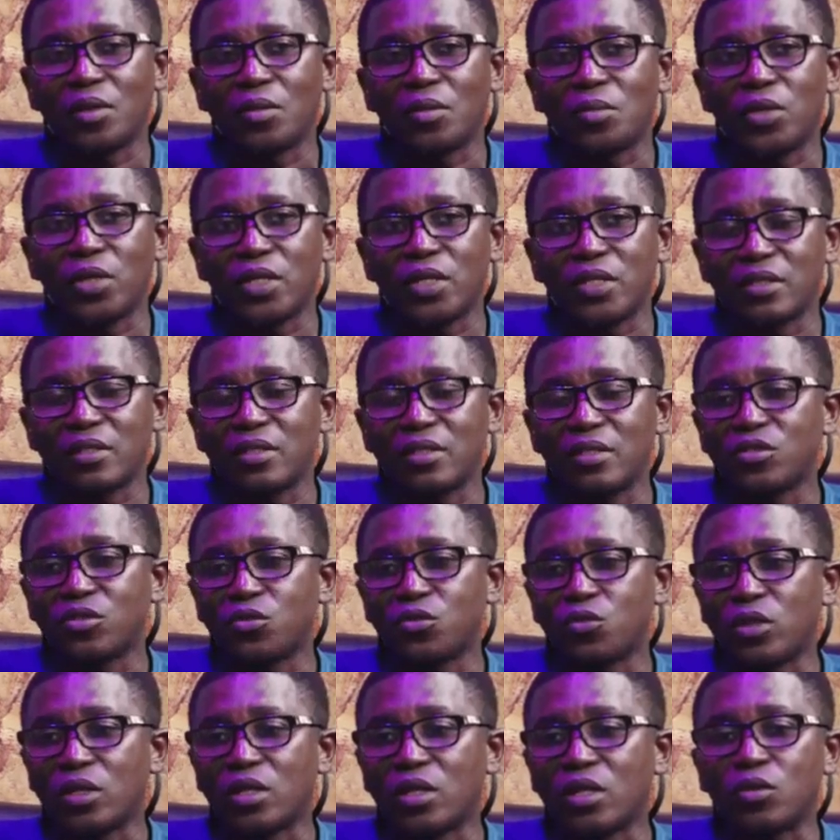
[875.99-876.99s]
persons
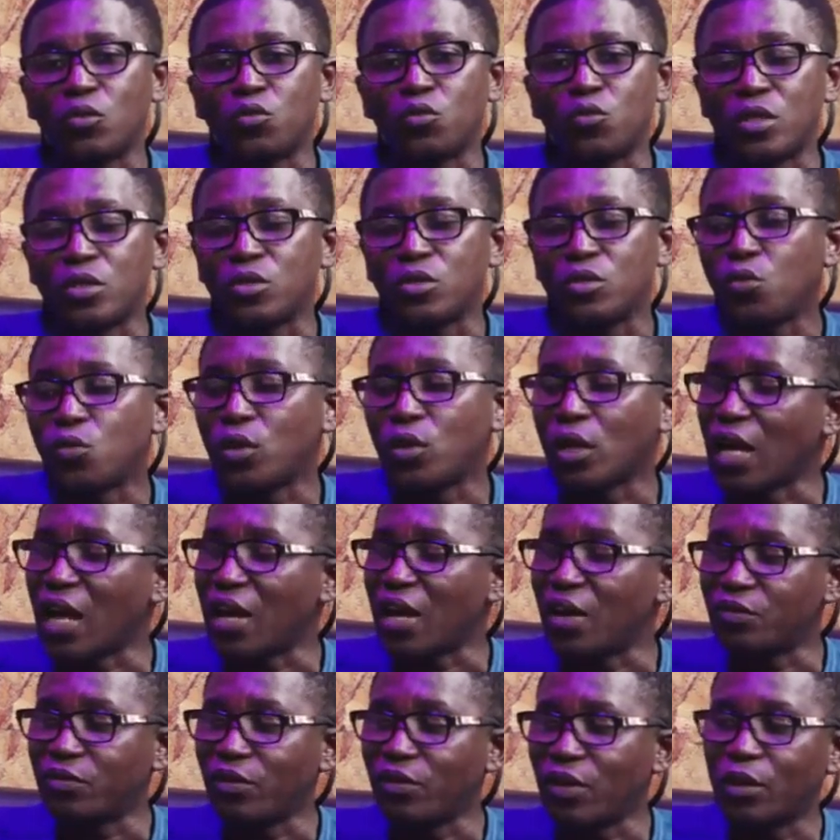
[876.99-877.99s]
we know we
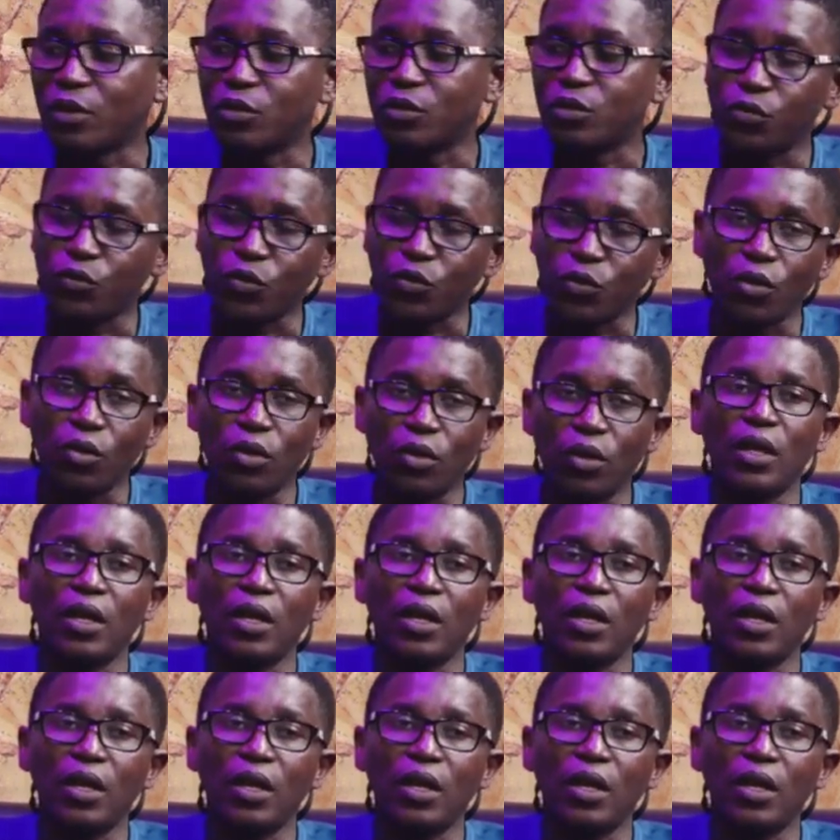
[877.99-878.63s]
can vouch for